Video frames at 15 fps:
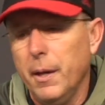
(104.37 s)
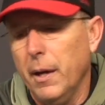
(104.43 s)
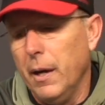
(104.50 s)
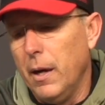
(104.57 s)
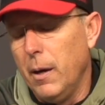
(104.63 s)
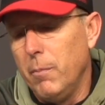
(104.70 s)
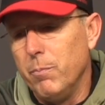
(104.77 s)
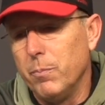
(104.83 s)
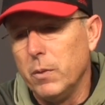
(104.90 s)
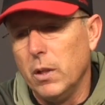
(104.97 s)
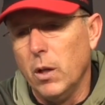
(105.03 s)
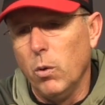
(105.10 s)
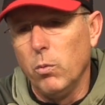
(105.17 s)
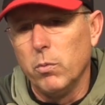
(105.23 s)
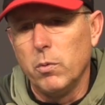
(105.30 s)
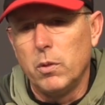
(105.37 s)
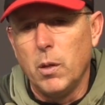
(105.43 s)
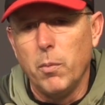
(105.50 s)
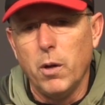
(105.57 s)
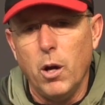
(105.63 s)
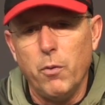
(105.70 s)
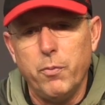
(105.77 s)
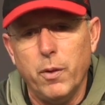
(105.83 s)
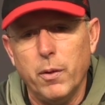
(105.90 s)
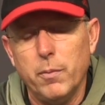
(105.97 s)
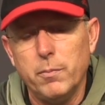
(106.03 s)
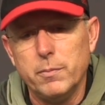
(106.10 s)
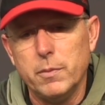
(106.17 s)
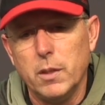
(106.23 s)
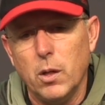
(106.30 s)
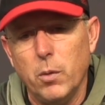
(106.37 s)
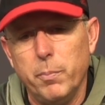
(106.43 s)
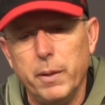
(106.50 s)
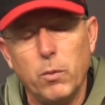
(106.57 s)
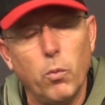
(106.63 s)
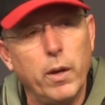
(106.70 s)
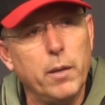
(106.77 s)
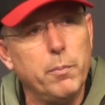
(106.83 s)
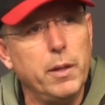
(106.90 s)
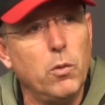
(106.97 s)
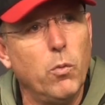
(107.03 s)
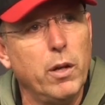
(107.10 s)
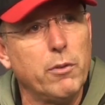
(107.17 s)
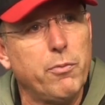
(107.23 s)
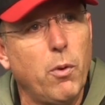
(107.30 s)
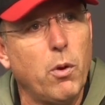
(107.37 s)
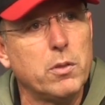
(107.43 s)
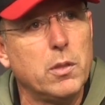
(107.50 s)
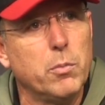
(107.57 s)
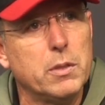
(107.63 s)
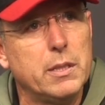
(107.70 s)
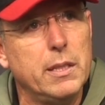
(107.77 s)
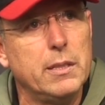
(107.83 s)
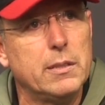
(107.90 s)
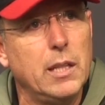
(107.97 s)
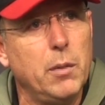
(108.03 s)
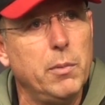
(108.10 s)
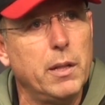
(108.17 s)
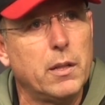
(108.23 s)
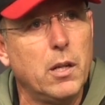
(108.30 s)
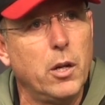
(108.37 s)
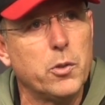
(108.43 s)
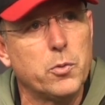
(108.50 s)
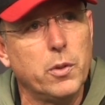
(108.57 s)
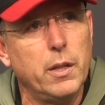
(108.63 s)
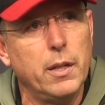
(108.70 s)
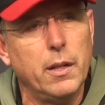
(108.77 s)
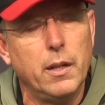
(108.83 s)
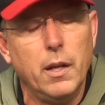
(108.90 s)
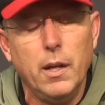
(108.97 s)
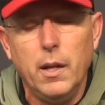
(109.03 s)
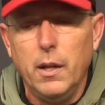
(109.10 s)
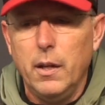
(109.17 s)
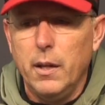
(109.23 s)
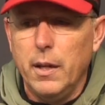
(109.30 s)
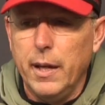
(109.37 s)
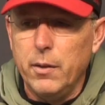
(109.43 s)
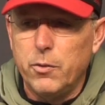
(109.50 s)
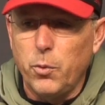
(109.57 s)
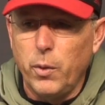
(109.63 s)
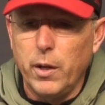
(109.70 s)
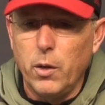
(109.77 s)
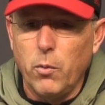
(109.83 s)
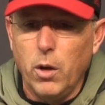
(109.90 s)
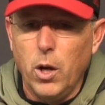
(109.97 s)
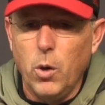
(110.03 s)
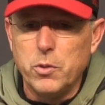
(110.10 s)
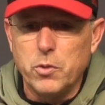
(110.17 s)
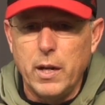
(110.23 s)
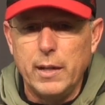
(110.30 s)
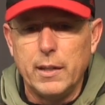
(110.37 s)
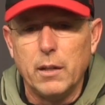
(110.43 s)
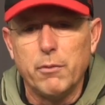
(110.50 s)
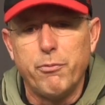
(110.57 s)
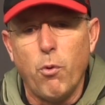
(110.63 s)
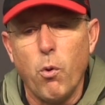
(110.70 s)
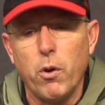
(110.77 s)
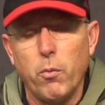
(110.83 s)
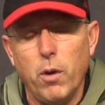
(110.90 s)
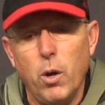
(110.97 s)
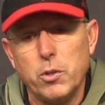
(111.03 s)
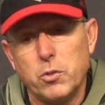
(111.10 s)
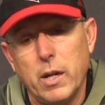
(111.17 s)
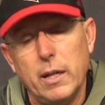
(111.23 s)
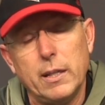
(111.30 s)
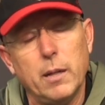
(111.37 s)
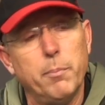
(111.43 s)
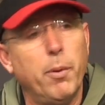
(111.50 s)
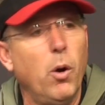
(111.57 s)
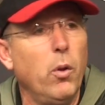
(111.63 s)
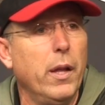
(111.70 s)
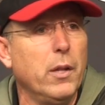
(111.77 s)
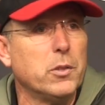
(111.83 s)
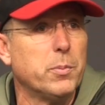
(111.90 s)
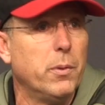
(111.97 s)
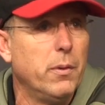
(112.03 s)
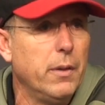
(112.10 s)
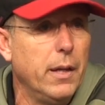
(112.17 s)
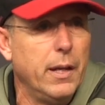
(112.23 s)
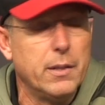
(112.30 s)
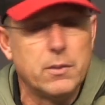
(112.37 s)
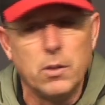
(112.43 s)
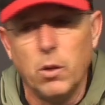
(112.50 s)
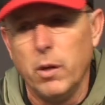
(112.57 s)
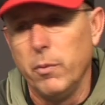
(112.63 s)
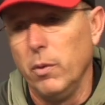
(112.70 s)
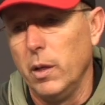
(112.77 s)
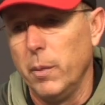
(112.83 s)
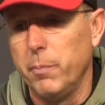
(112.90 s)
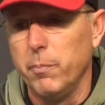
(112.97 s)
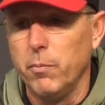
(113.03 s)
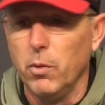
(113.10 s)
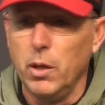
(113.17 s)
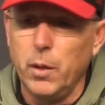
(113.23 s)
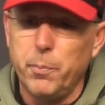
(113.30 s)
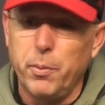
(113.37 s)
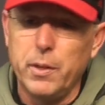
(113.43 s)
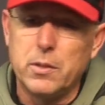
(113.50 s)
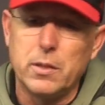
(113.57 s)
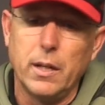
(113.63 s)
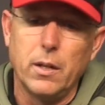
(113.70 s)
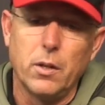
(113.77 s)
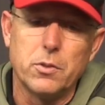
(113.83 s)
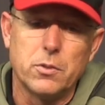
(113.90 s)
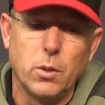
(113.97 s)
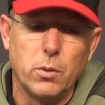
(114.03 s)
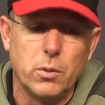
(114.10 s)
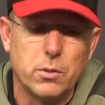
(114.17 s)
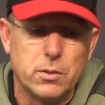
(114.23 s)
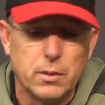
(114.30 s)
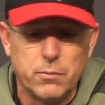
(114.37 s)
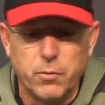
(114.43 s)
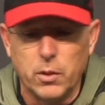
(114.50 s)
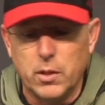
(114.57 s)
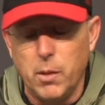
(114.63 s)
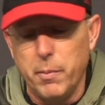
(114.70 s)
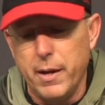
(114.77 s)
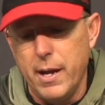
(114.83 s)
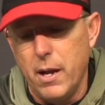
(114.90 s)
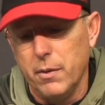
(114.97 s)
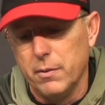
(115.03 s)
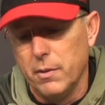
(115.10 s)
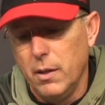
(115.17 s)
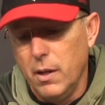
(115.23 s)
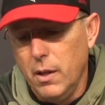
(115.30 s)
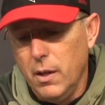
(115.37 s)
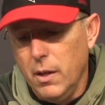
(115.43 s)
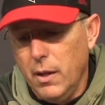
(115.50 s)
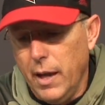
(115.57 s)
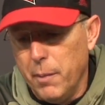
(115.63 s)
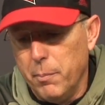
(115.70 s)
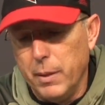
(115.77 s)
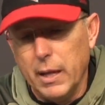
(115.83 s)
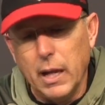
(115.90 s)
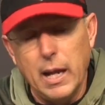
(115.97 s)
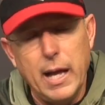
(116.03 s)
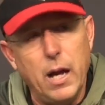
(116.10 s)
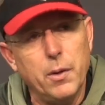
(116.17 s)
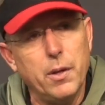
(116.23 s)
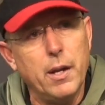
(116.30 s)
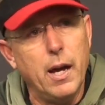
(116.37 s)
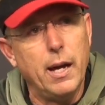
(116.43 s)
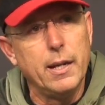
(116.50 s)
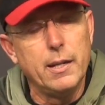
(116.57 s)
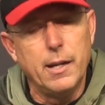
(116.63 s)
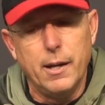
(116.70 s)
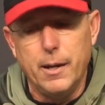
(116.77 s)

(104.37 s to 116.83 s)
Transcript: You know, coming off a big win, beating Wake Forest, number 10 team in the country, and three in a row, and trying to get four in a row, and trying to get bowl eligible. And so I really, really appreciate our students for coming out and being loud tonight.